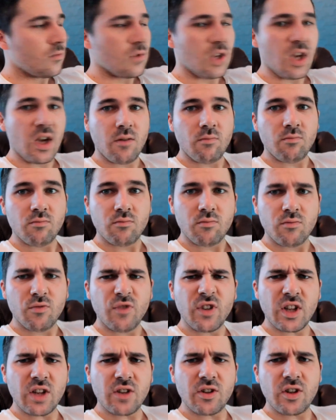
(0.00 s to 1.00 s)
Yeah, I
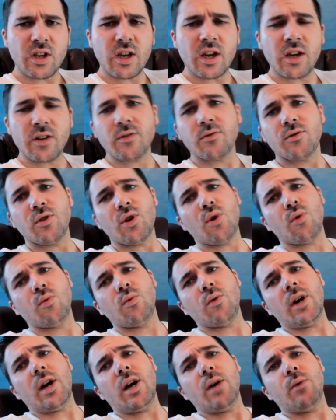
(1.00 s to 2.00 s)
think that's it, guys. So
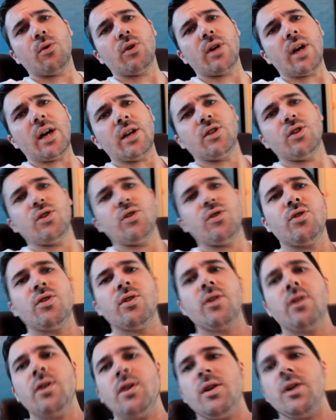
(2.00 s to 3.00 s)
I will catch you in
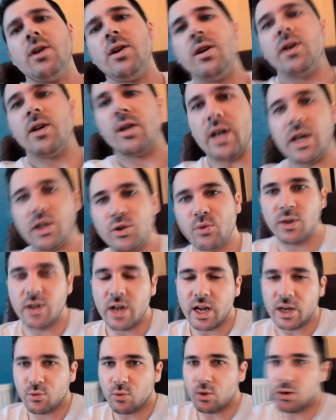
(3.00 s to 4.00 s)
the
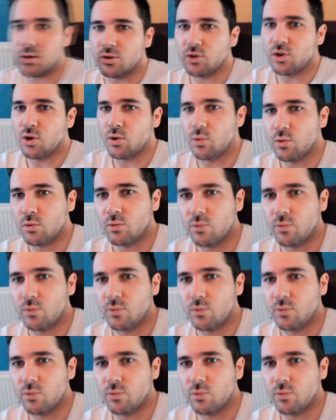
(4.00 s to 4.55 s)
next one. So